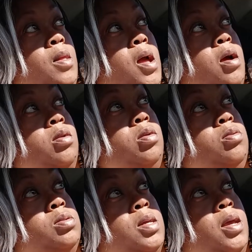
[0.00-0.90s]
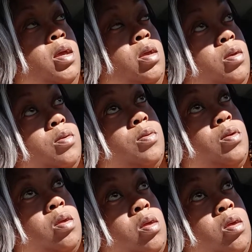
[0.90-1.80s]
how do you say
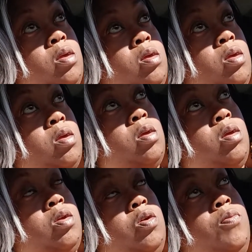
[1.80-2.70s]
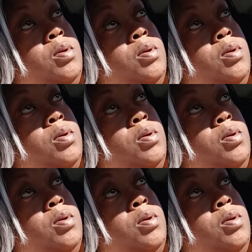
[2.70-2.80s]
you